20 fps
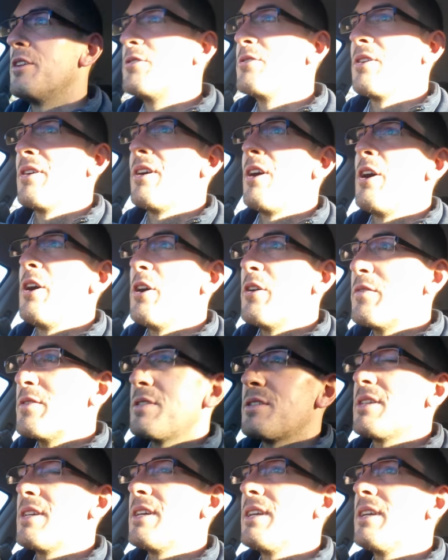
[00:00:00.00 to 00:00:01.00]
I, I
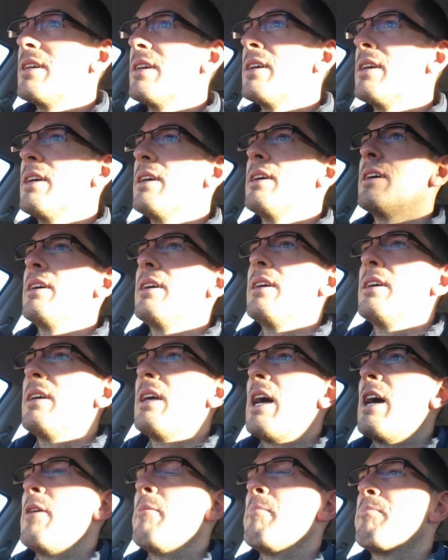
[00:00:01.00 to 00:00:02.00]
obviously
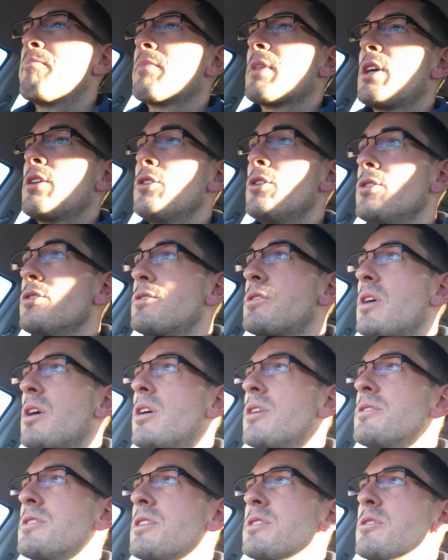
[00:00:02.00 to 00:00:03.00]
um, use
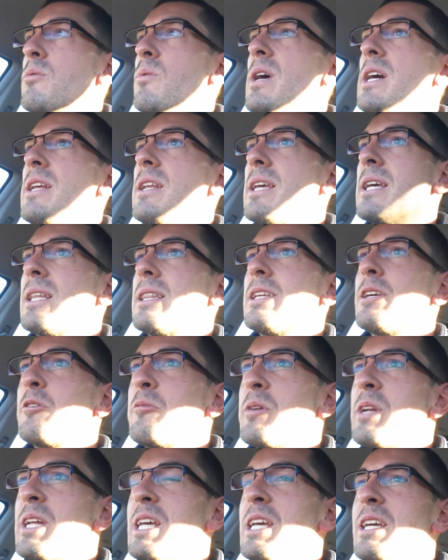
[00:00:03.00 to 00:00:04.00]
those as a way to get a
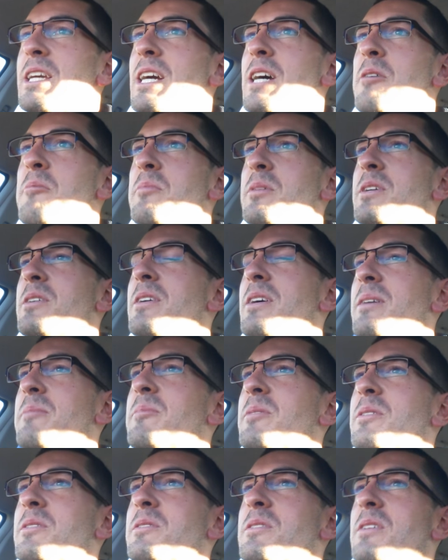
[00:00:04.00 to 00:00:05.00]
little bit of income,
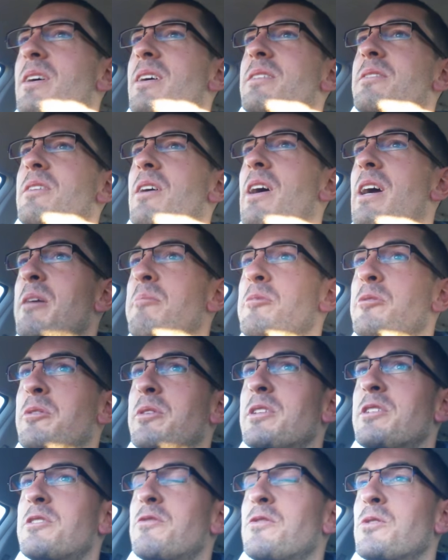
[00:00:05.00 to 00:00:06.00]
because I, I am
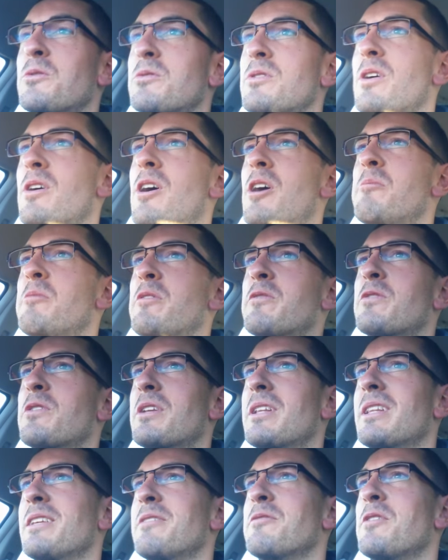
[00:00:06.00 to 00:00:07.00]
doing this full time. I've
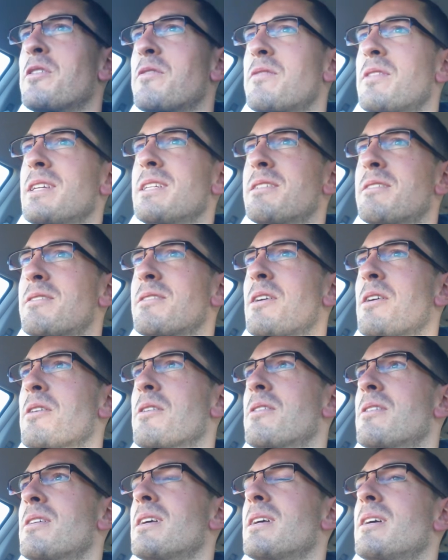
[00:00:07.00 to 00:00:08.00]
got to live off this.
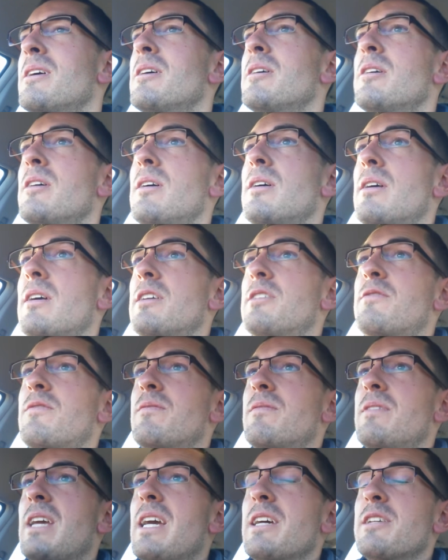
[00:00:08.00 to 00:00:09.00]
So
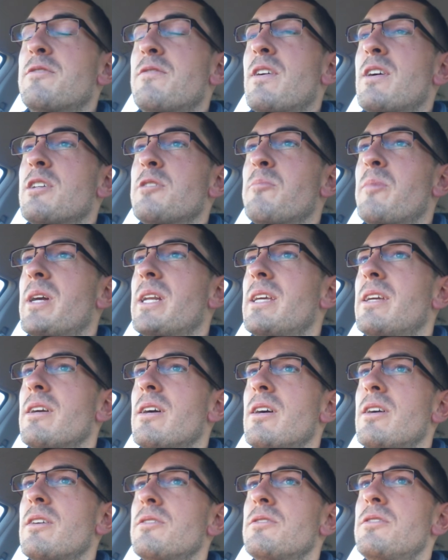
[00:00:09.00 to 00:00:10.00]
yeah, as far as money
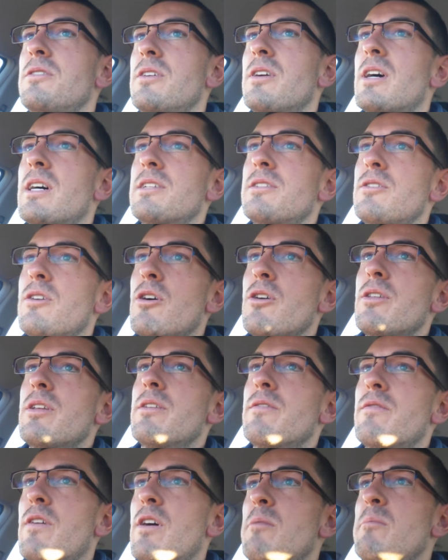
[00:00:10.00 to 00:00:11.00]
goes, you guys know
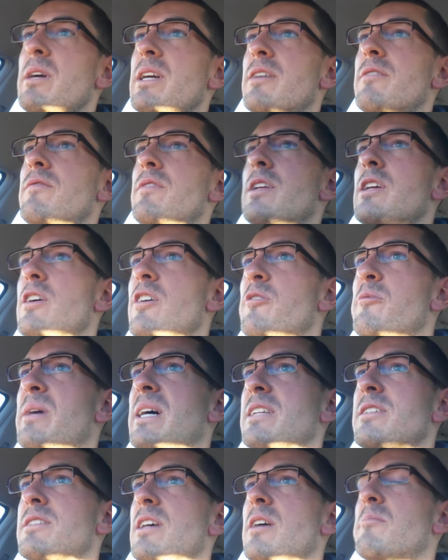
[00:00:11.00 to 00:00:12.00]
that if I make a video
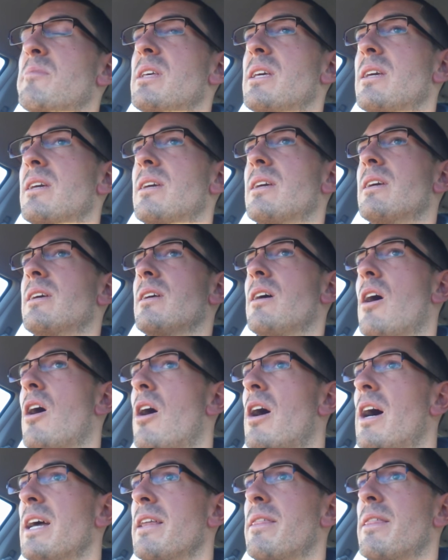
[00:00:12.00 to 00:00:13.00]
about something,
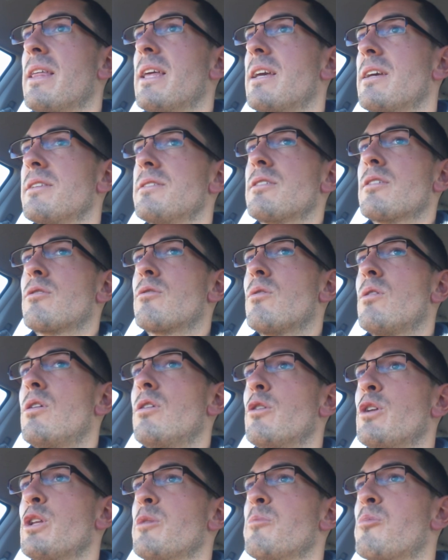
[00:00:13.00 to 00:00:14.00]
I think it's a
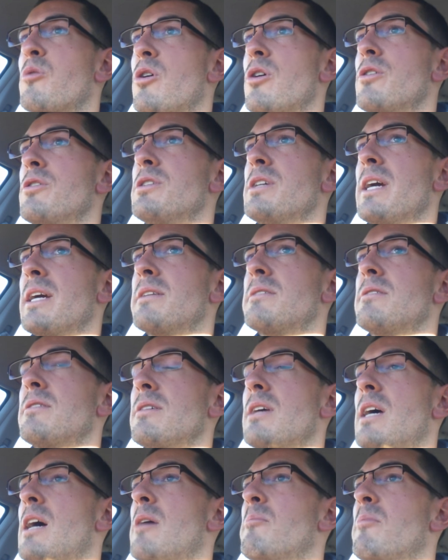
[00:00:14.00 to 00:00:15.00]
quality
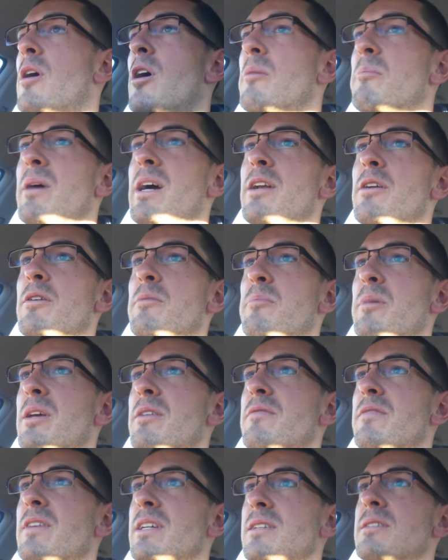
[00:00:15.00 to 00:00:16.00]
project. Um, I may not
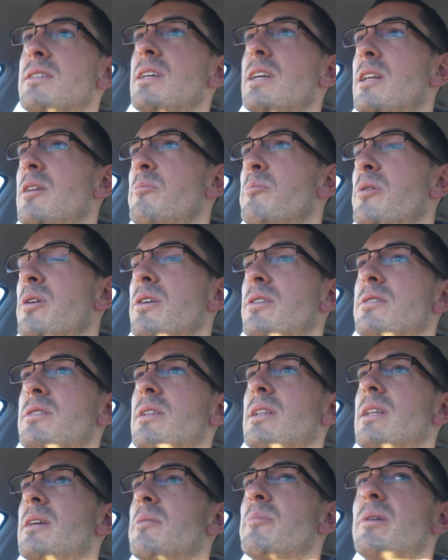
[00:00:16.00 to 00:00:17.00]
be investing in it
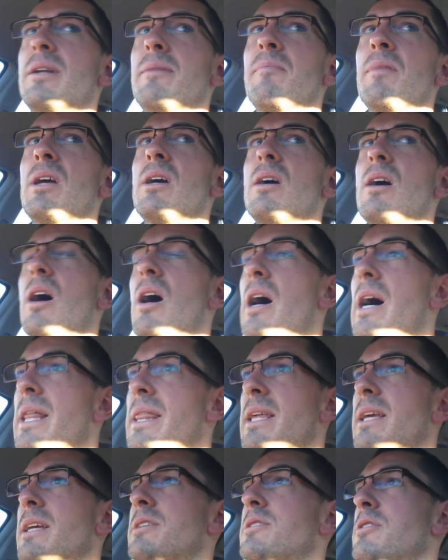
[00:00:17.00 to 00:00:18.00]
personally, but I
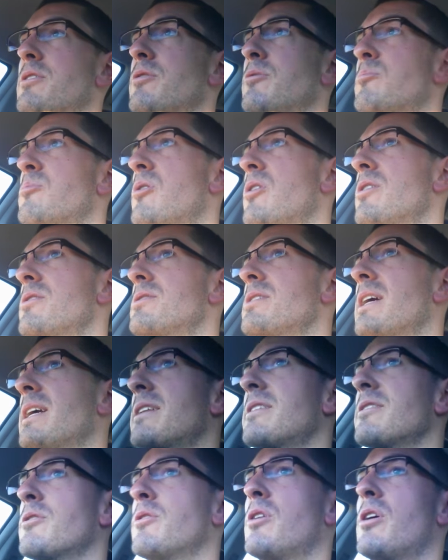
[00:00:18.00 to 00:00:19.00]
think it's a good
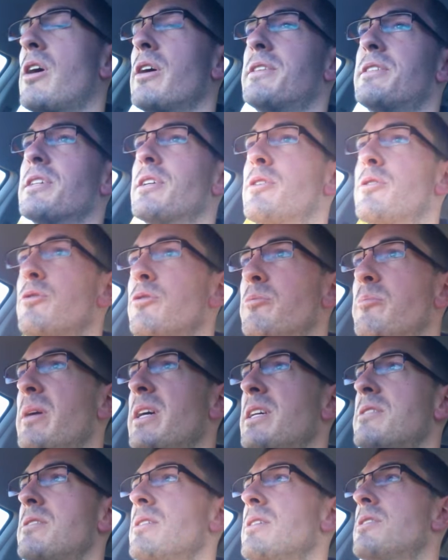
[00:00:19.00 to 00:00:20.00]
project. It's a good
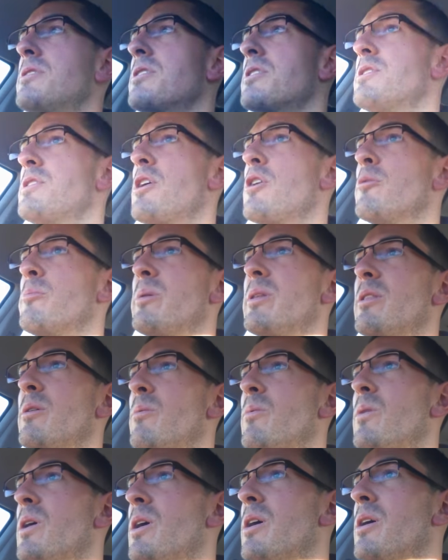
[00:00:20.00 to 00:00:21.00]
message. It's helping
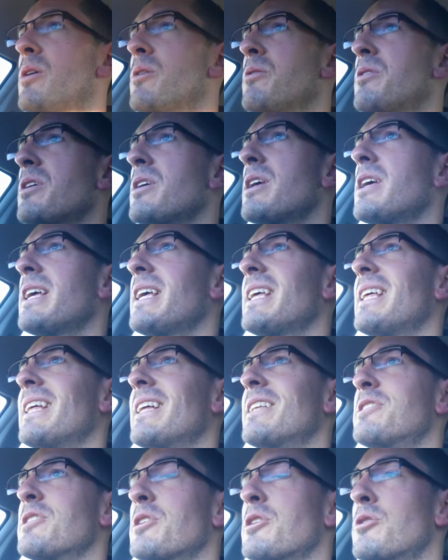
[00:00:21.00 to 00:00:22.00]
the world.
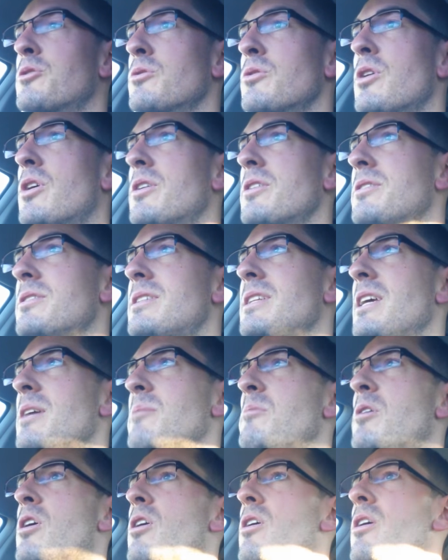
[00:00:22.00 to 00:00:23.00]
It's a good, honest
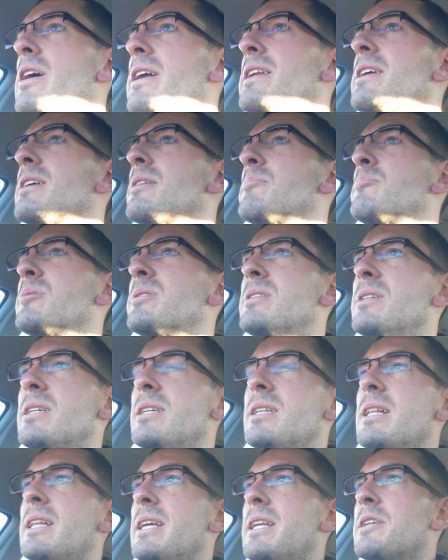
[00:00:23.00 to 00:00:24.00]
team behind it,
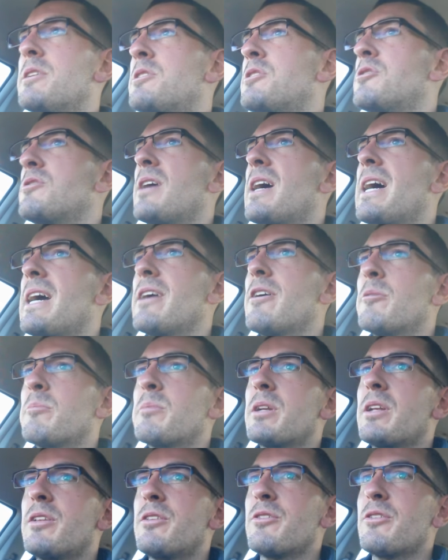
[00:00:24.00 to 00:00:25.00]
particularly in Australia.
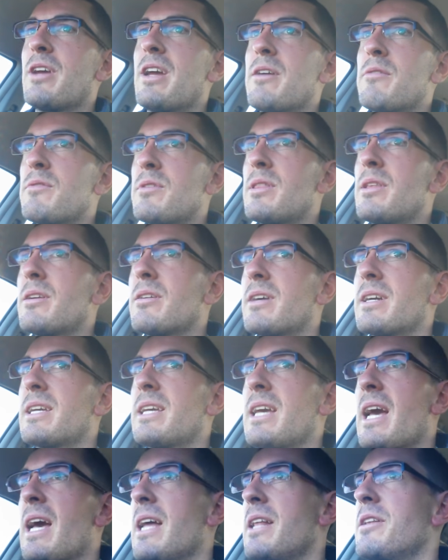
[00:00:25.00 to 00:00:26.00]
I'm going to do everything I
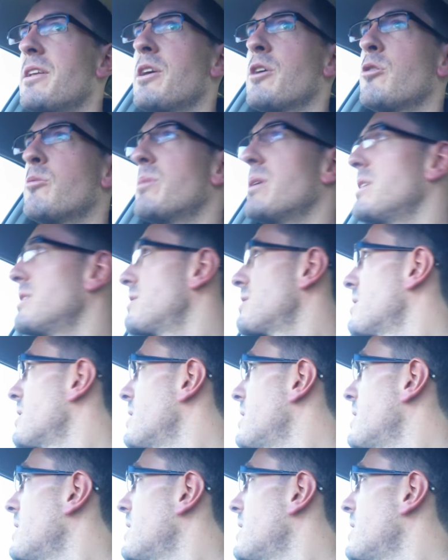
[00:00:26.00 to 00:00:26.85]
can to help these